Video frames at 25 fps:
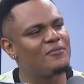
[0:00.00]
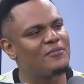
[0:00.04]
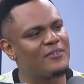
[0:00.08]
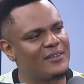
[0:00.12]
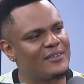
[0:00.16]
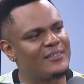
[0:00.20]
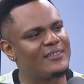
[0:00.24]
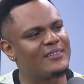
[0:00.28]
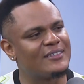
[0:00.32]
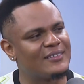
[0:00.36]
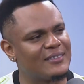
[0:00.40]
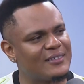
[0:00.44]

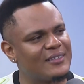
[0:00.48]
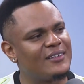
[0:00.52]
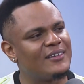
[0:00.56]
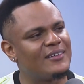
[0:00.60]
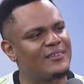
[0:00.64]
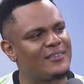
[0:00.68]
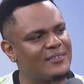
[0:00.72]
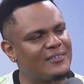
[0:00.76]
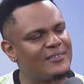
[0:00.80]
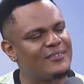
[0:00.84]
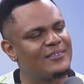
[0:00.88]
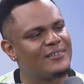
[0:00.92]
football,
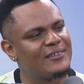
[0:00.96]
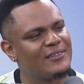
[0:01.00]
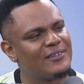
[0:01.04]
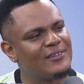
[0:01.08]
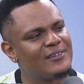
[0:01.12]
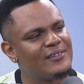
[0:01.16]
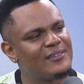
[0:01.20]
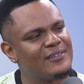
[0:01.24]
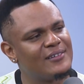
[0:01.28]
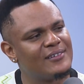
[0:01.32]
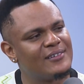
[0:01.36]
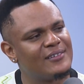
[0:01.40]
yes,
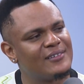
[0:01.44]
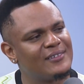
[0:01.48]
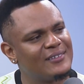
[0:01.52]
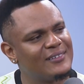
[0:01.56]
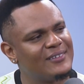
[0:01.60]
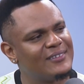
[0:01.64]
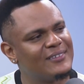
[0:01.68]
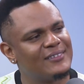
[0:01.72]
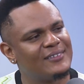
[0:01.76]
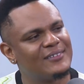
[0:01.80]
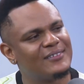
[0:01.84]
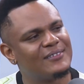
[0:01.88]

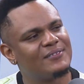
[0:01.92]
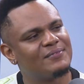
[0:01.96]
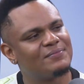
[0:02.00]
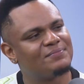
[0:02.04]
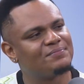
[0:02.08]
and the